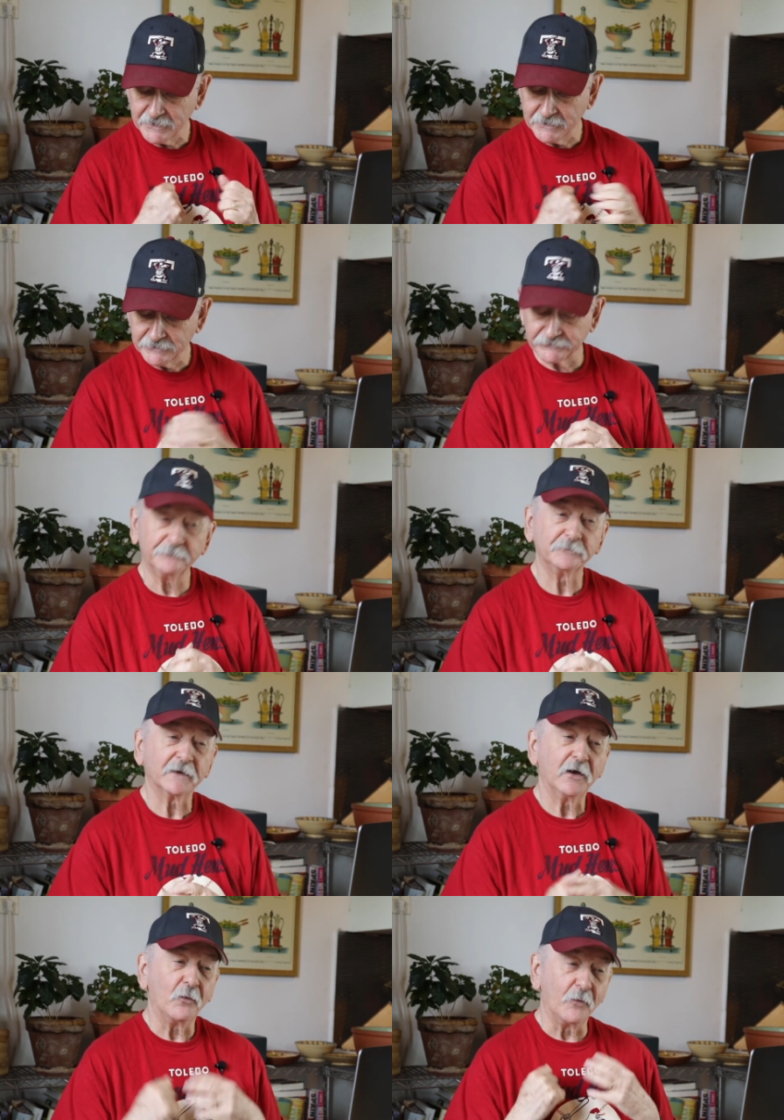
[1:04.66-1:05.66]
So
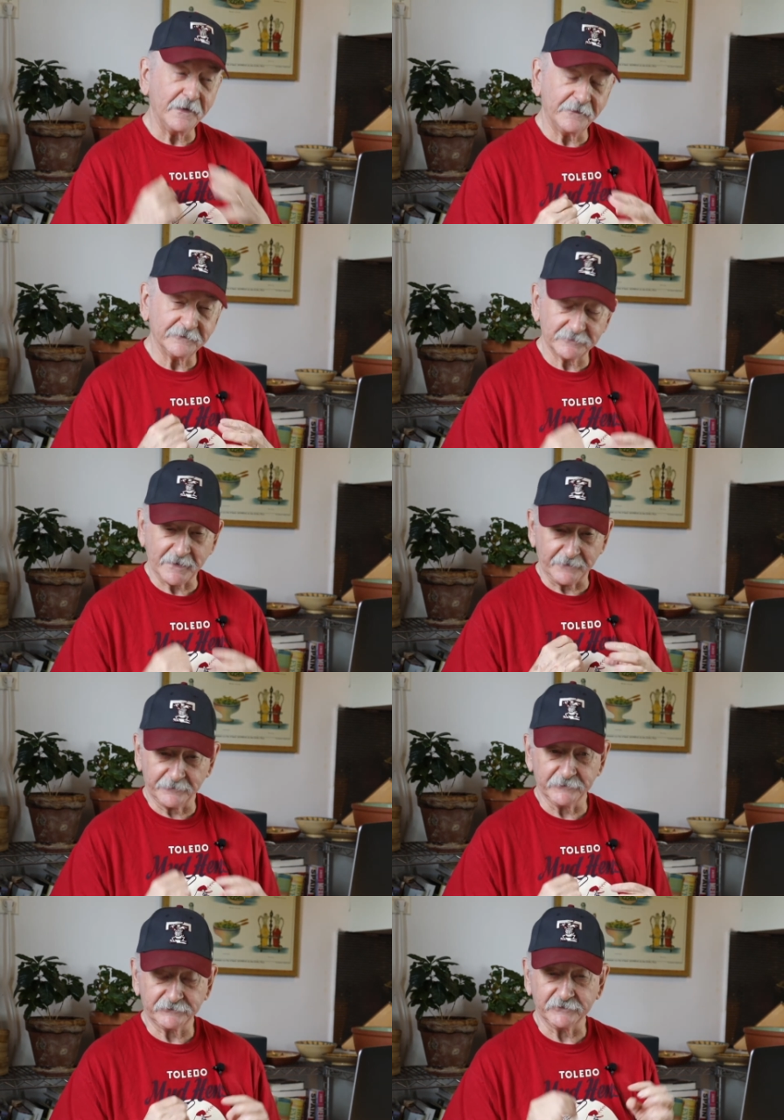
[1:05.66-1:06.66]
one of the things about
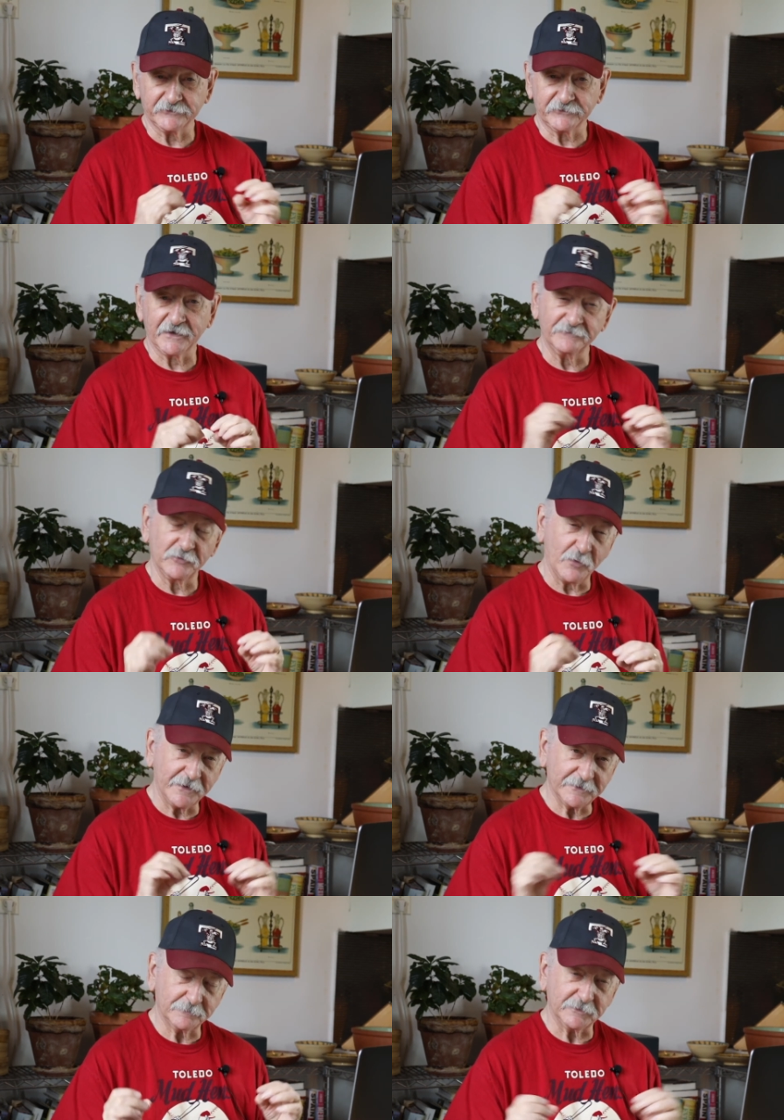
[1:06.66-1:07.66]
this is that if you wanted
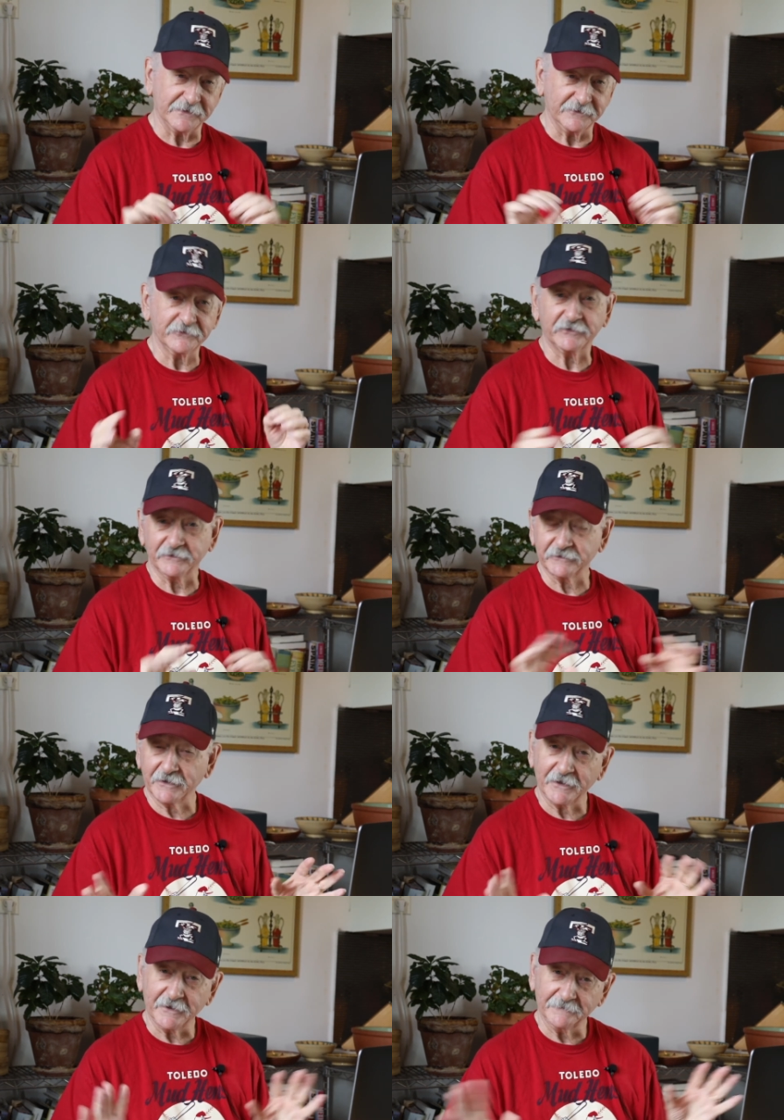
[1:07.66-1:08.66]
to play this, and,
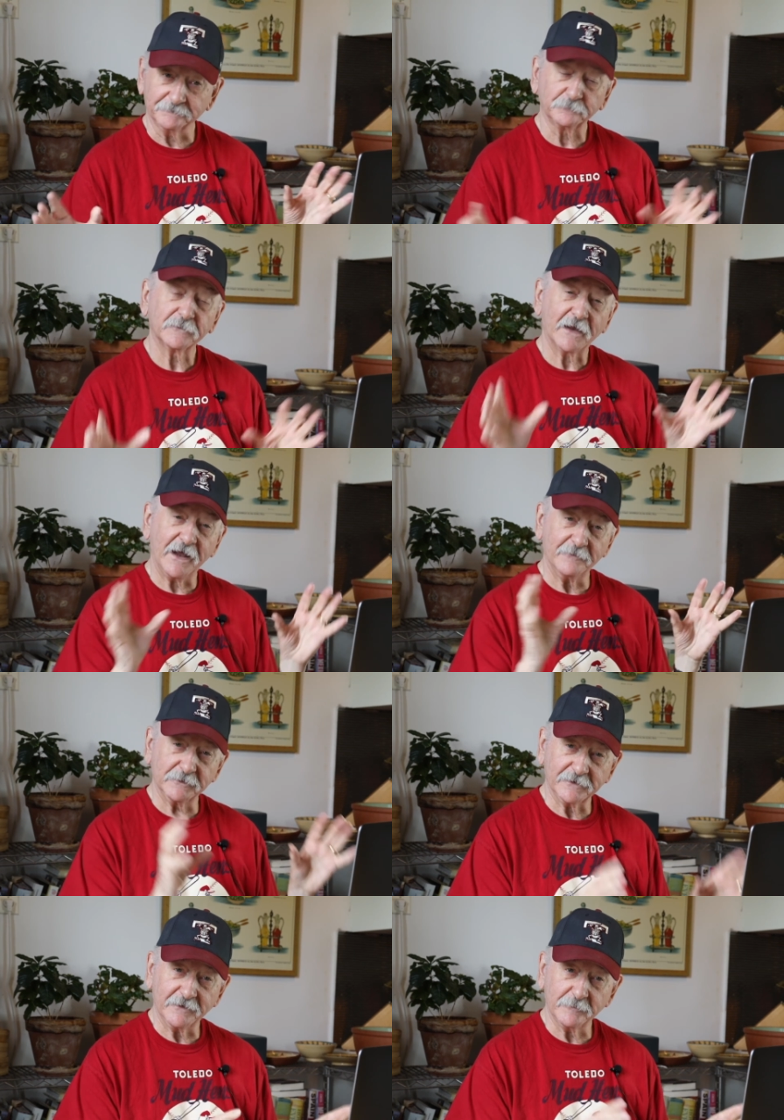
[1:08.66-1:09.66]
and I've, been,
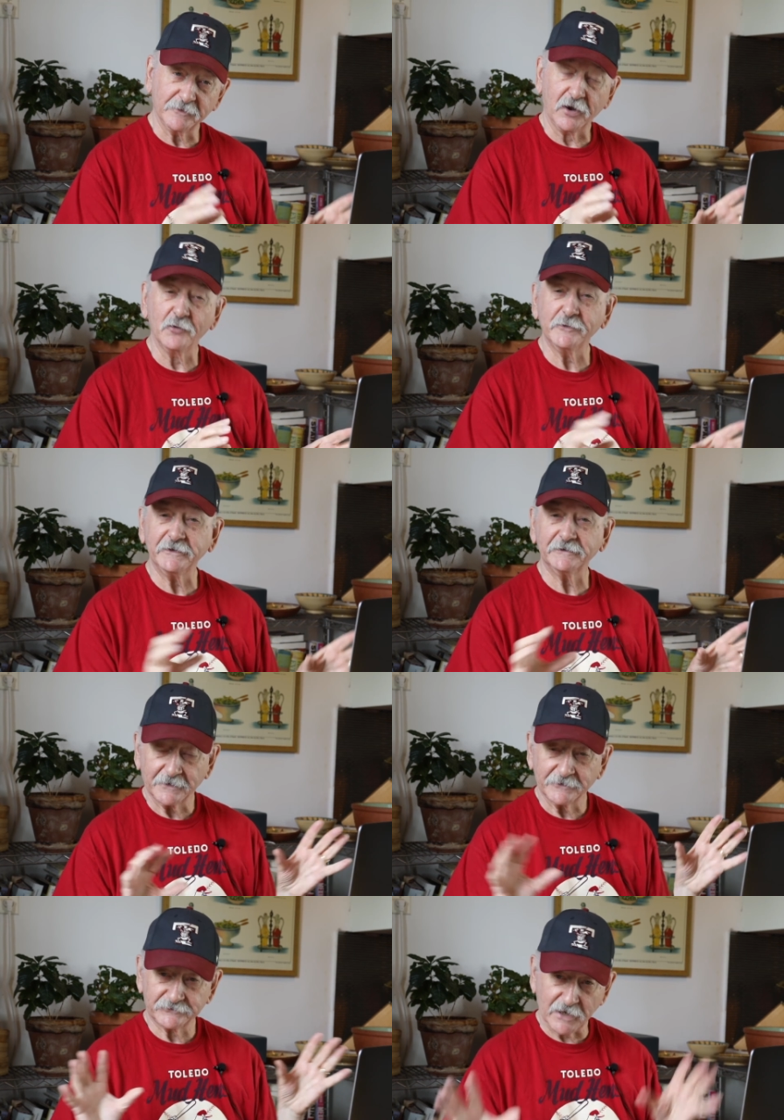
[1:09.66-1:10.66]
I've been owning
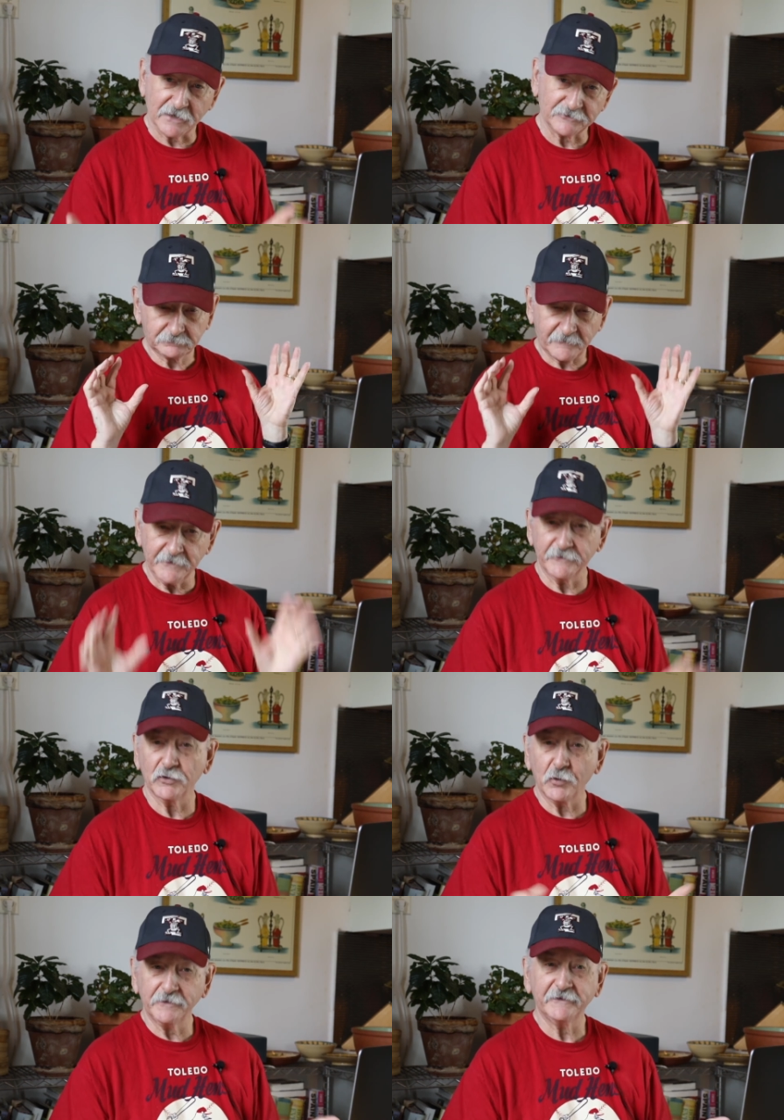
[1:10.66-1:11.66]
stocks in the
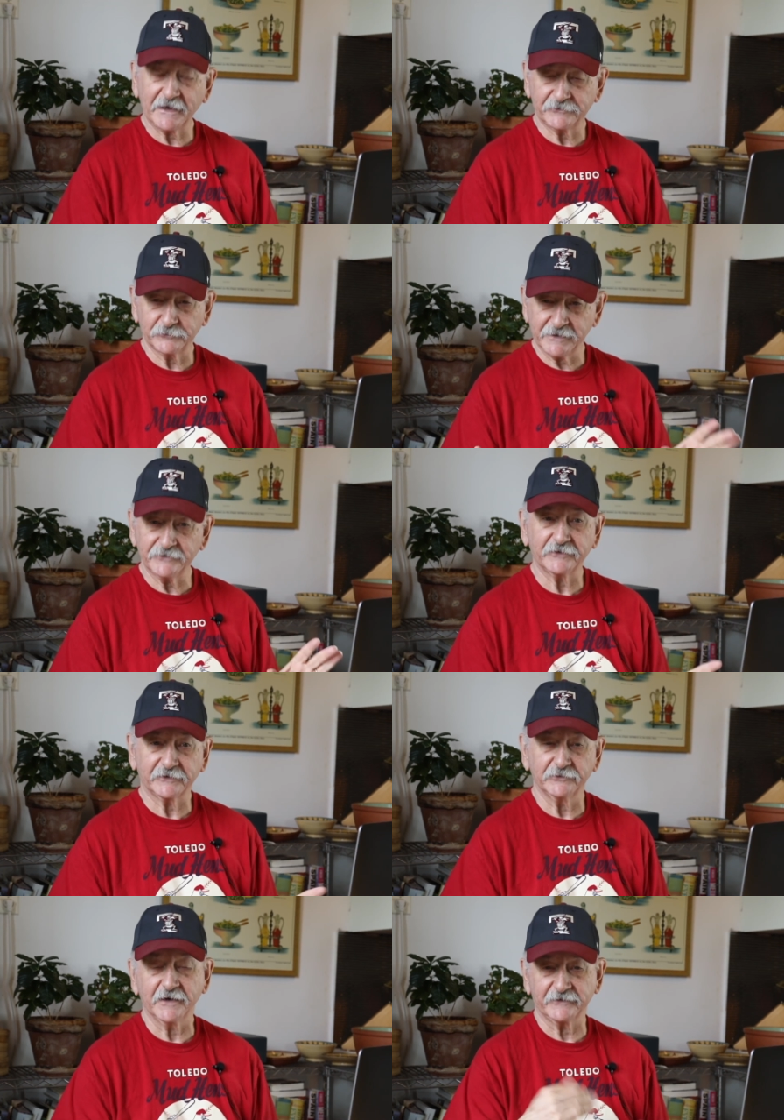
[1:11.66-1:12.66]
oil and natural gas
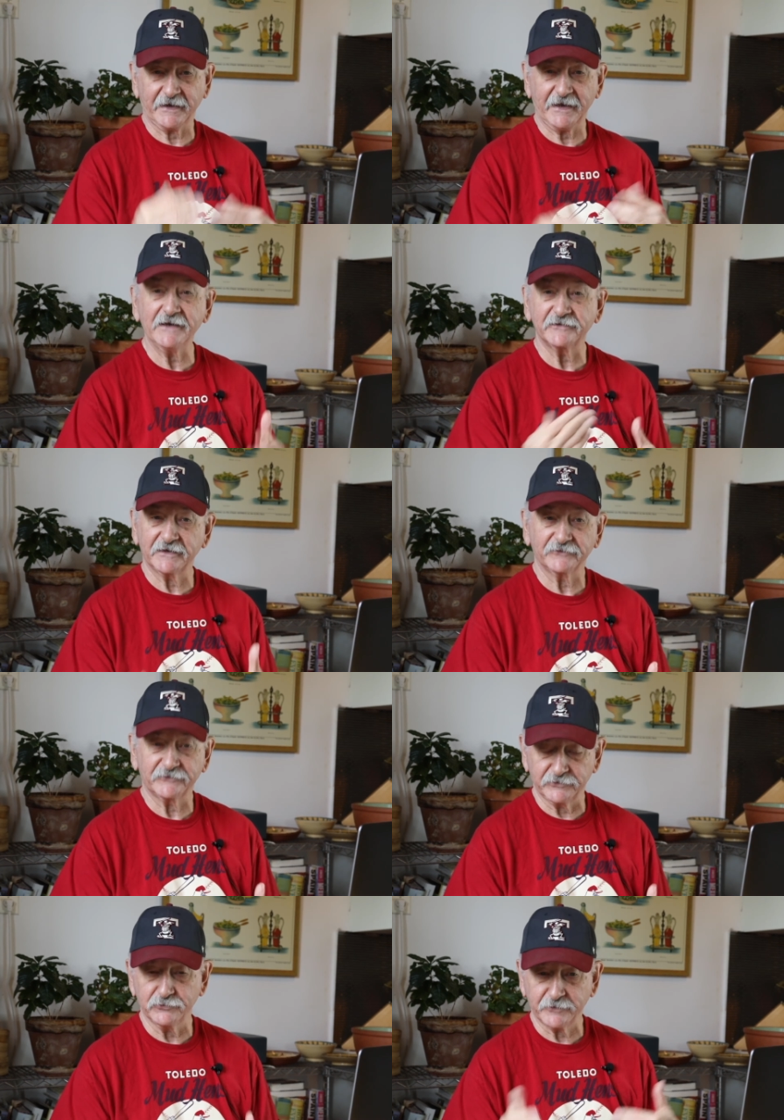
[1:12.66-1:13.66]
sector as a hedge against the
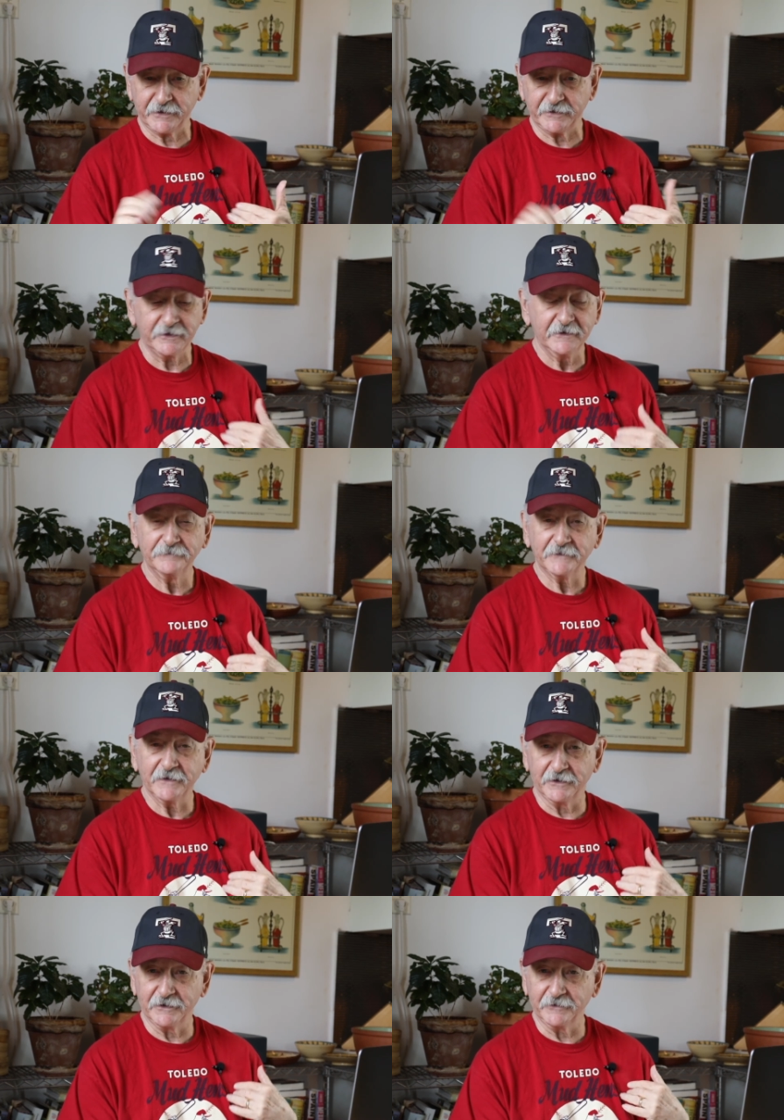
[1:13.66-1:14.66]
Ukraine
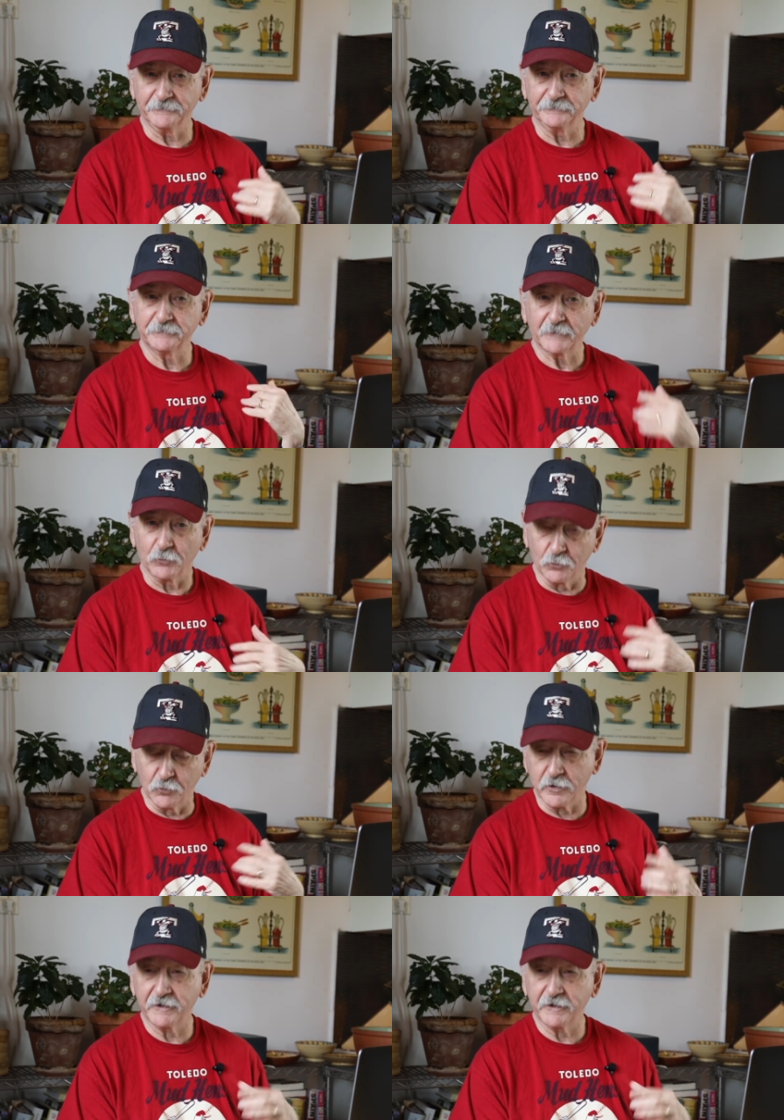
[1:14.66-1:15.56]
um, war.